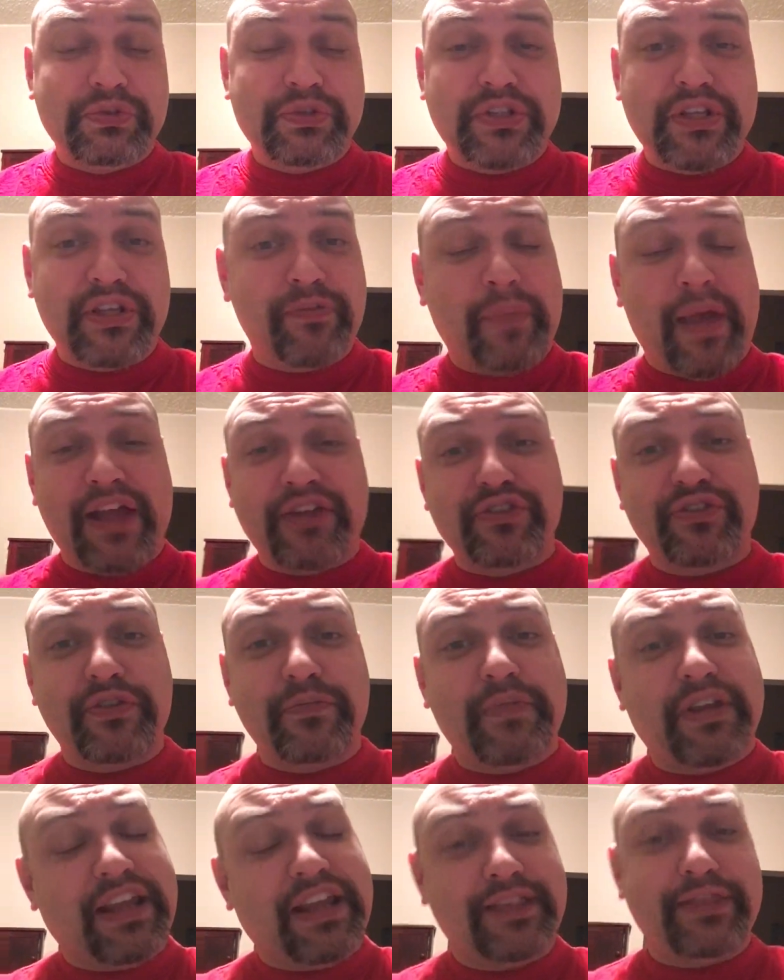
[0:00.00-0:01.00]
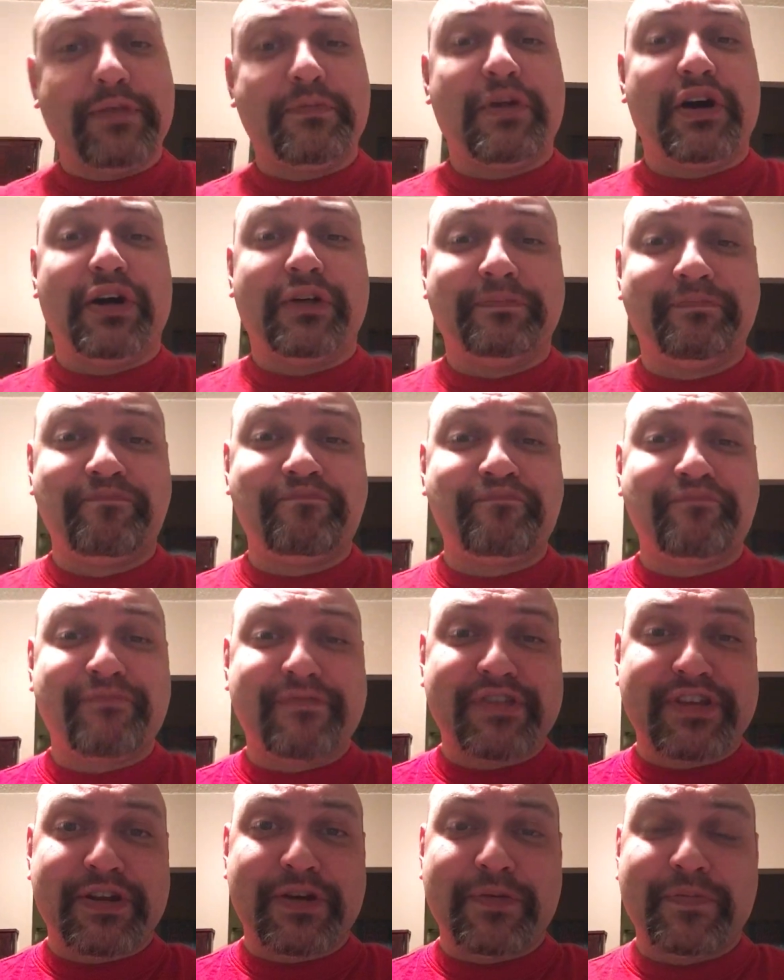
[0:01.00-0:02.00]
dispatched them and ate them all.
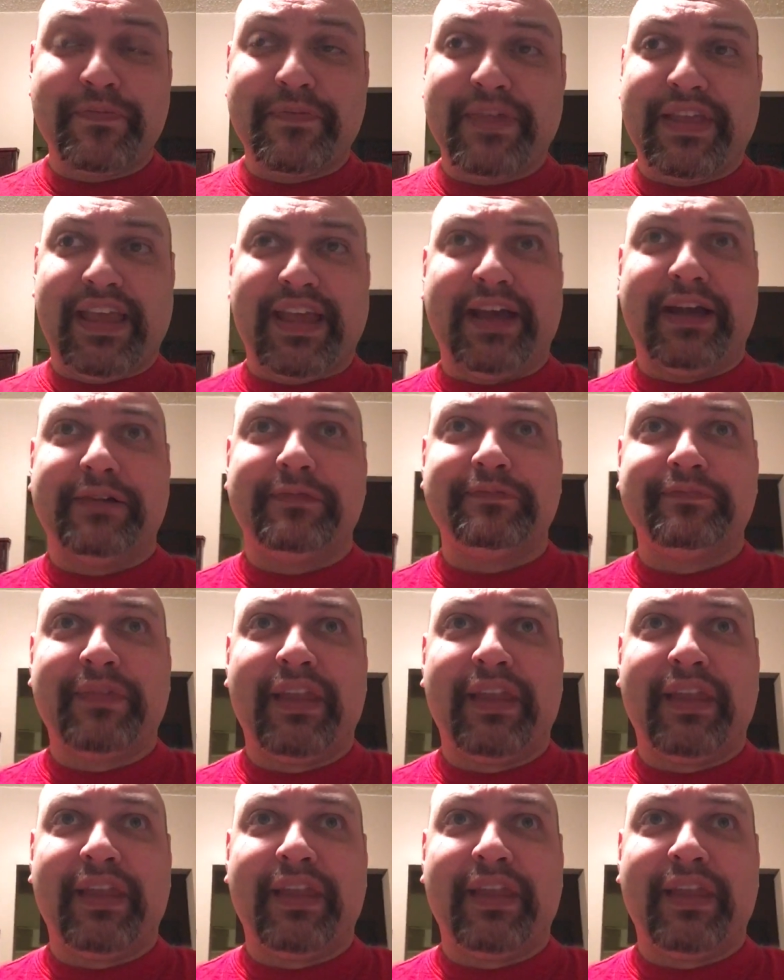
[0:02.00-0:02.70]
So, yeah.